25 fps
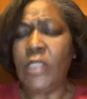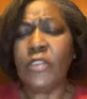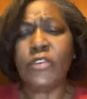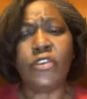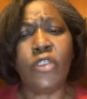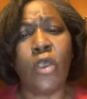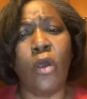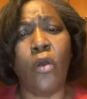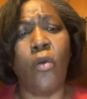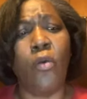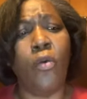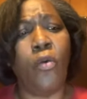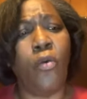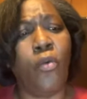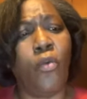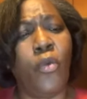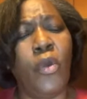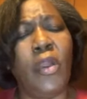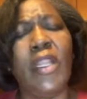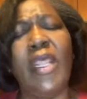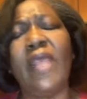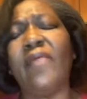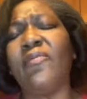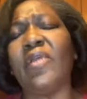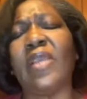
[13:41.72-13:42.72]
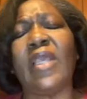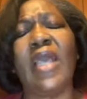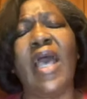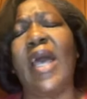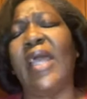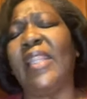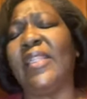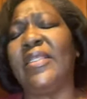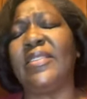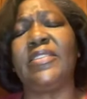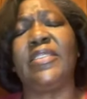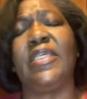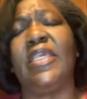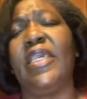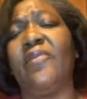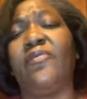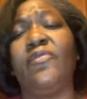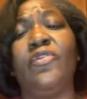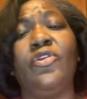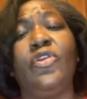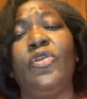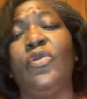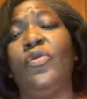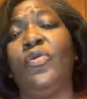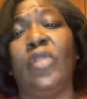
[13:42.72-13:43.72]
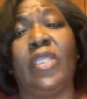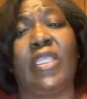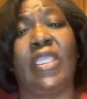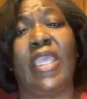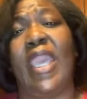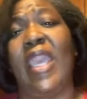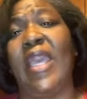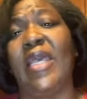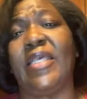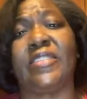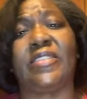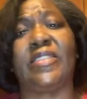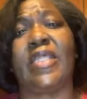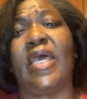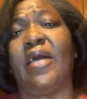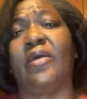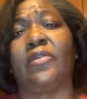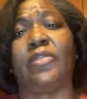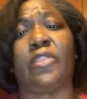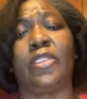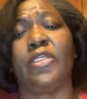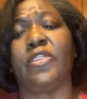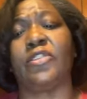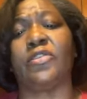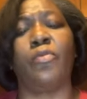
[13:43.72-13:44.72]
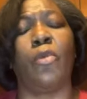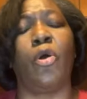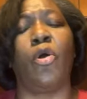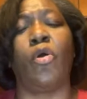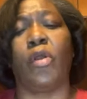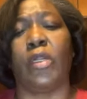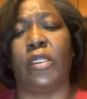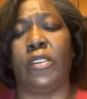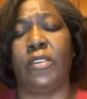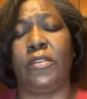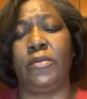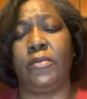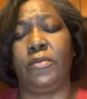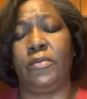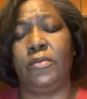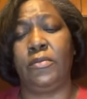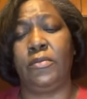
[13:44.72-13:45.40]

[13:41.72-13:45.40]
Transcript: So whatever God has given you to cast out this morning,